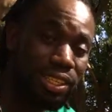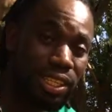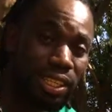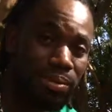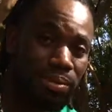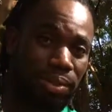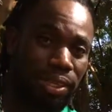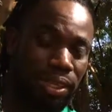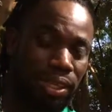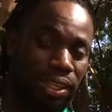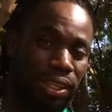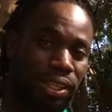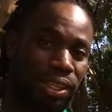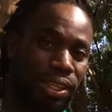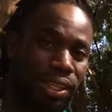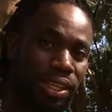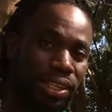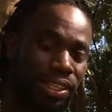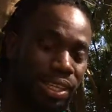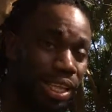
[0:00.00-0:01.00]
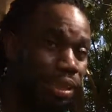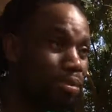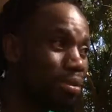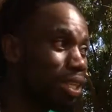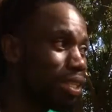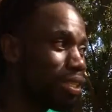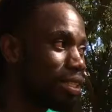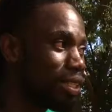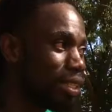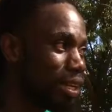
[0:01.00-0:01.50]
something like that, I
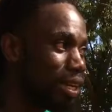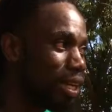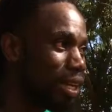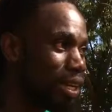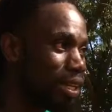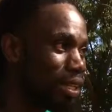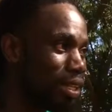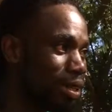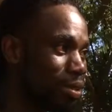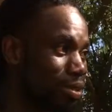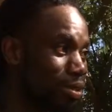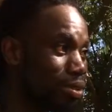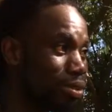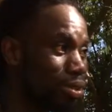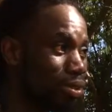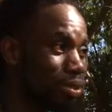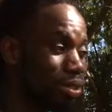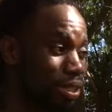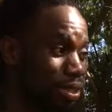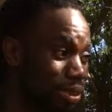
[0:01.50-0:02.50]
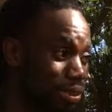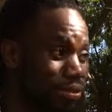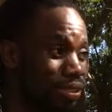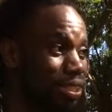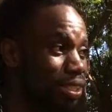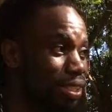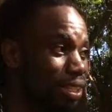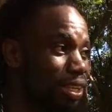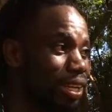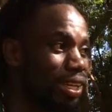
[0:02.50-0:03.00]
met the guy. He was also a
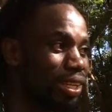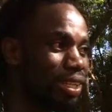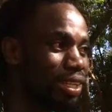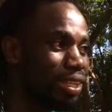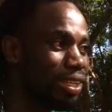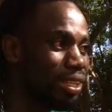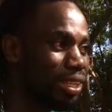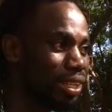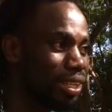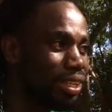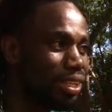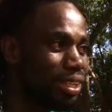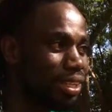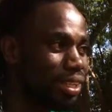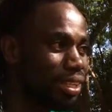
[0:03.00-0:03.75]
rafting guide here.